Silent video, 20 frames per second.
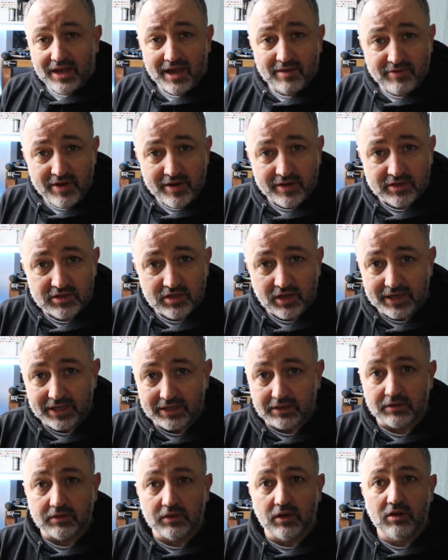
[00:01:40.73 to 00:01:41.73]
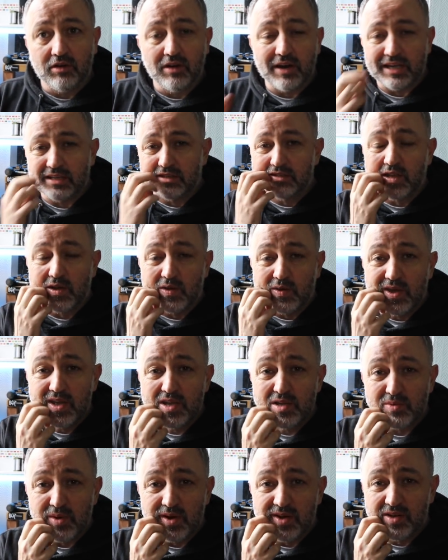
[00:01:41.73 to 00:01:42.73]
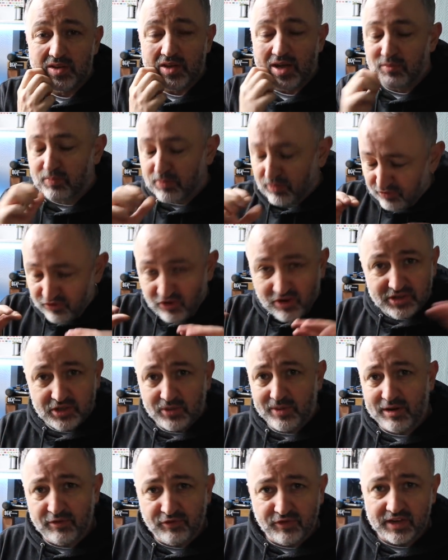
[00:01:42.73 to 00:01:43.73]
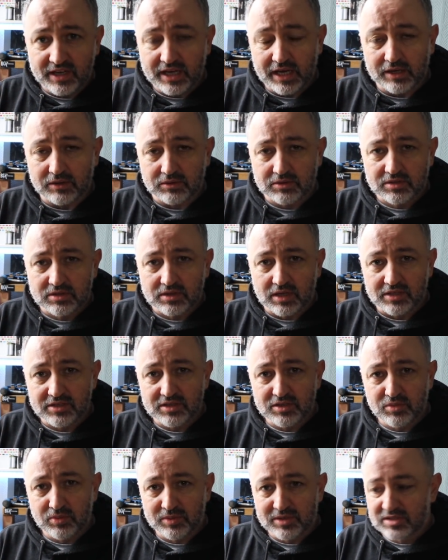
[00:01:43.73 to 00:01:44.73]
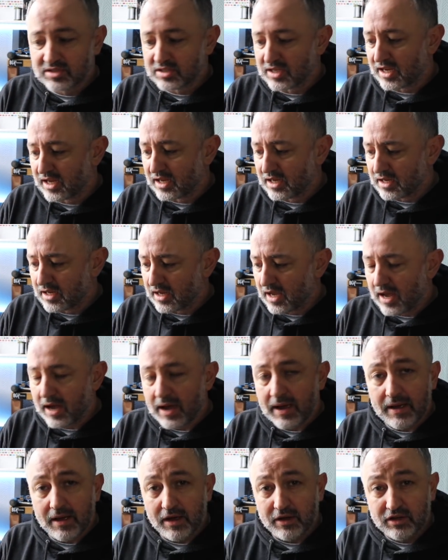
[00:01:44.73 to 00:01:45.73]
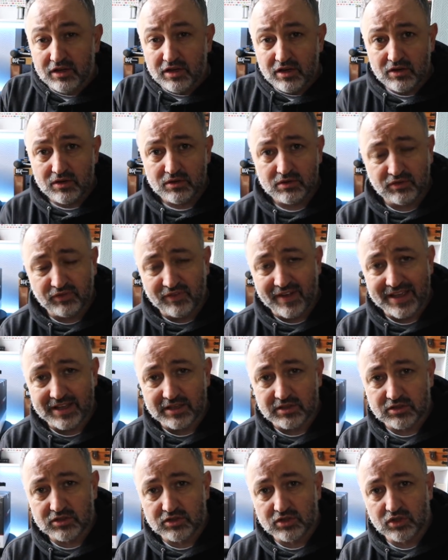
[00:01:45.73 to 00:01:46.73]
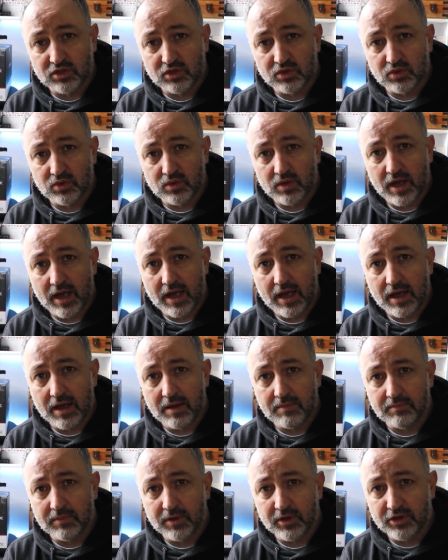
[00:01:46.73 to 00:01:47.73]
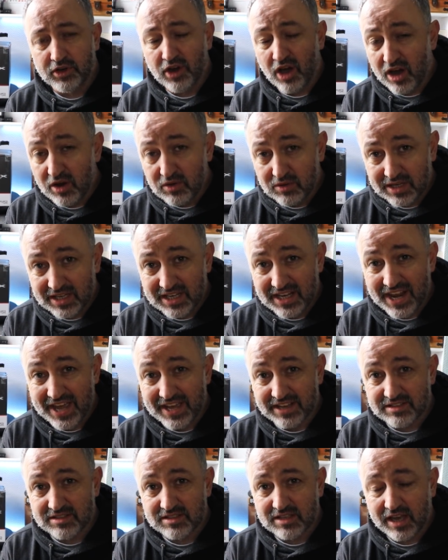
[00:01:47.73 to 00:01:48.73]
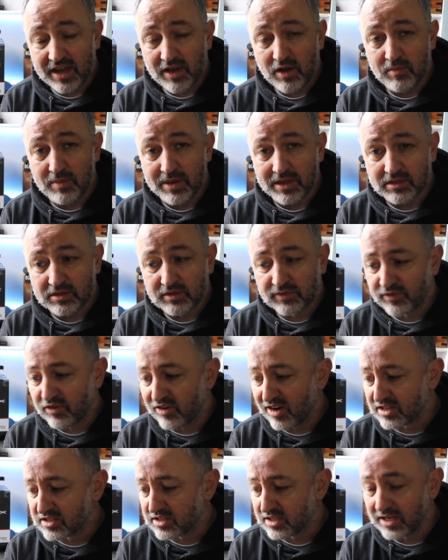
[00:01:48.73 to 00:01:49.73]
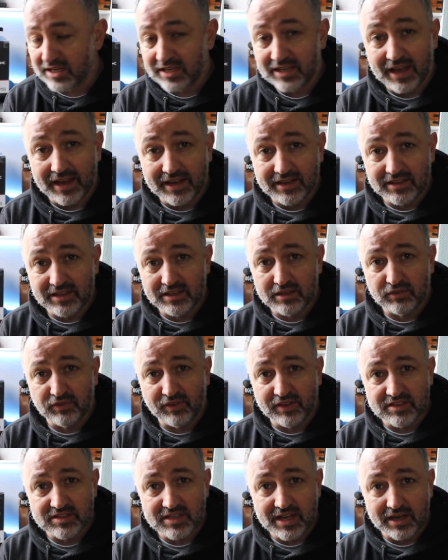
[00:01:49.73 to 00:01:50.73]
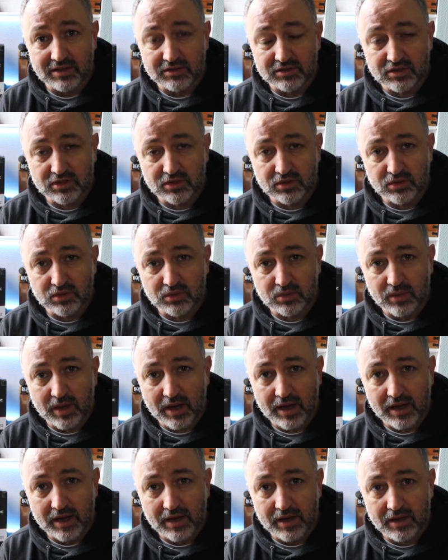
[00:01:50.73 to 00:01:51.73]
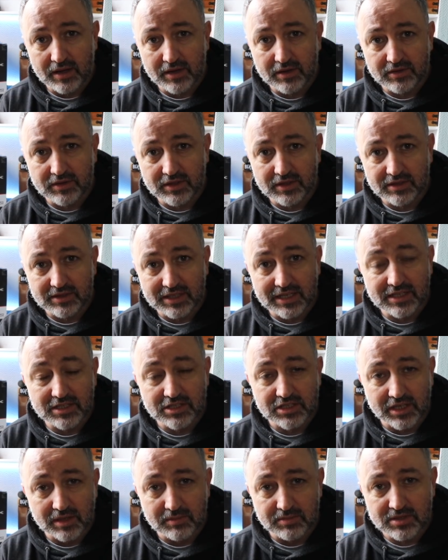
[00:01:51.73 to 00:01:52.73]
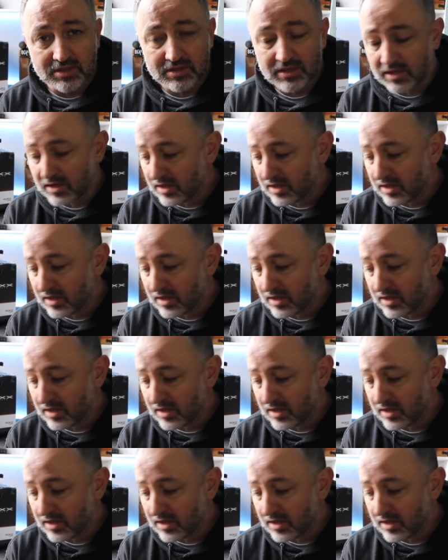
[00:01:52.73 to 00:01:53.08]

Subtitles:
I'm very excited. Alright, so here's what I'm going to... Before I do anything else, I just want to say a huge thanks to not only Nexx Helmets for actually getting these things out to the dealerships,